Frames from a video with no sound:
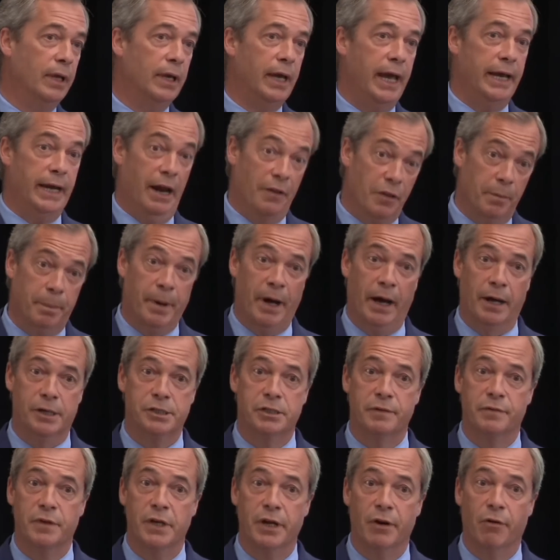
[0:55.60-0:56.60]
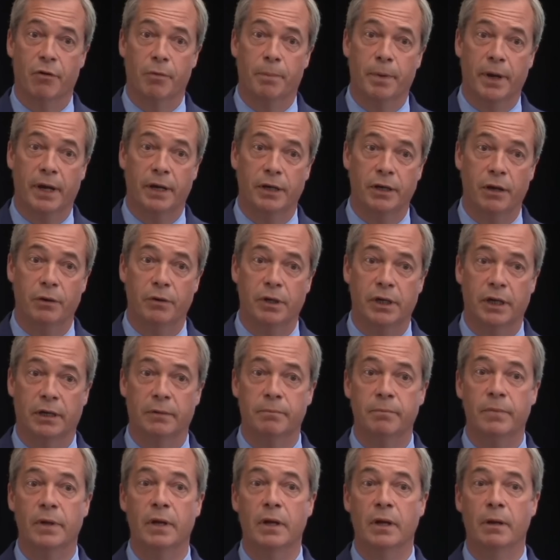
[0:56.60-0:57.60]
in other parts of the European
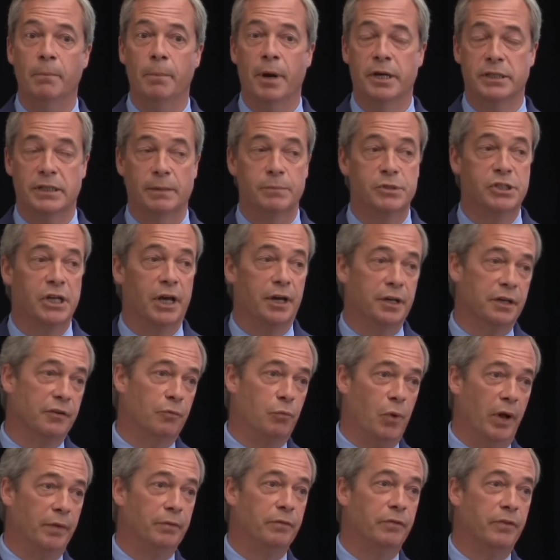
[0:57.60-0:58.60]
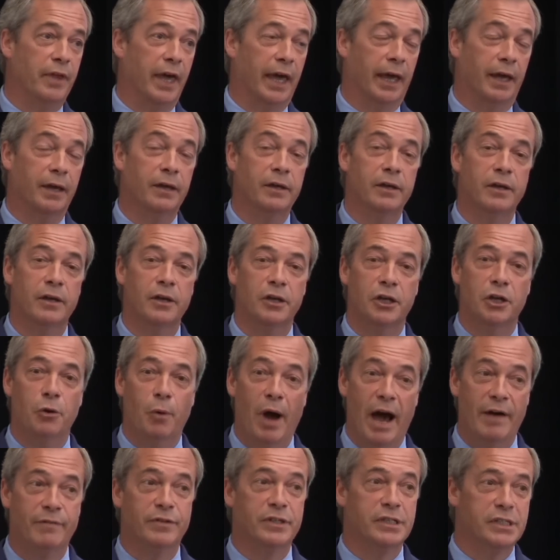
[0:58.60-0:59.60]
Union, because I'm certain of one thing you
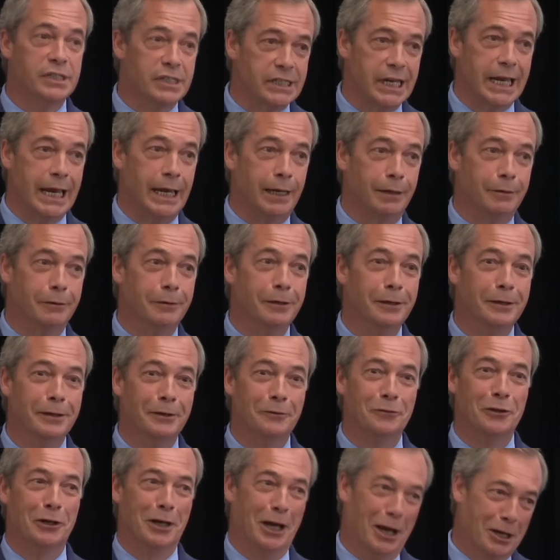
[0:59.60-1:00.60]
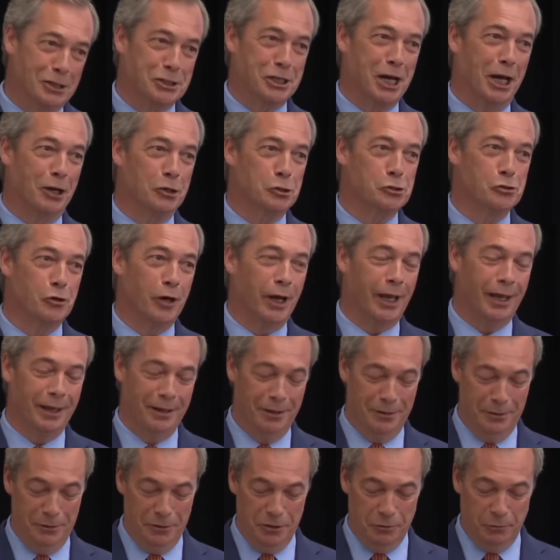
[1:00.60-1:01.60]
haven't seen the last country
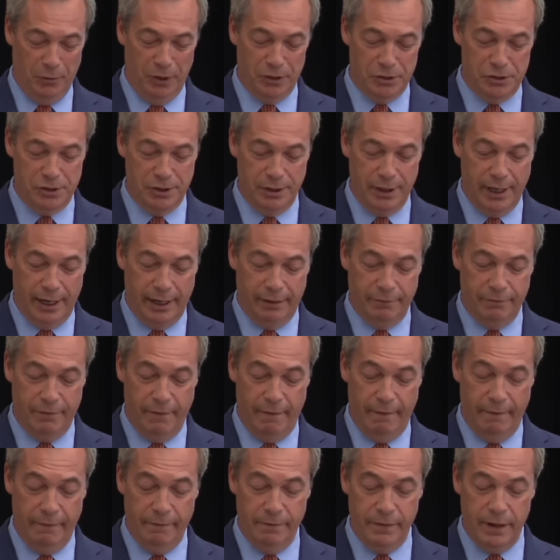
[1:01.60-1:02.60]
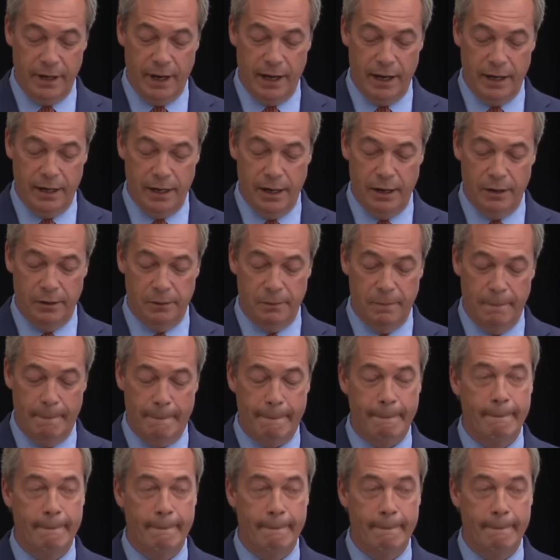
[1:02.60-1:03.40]
that wants to leave the EU.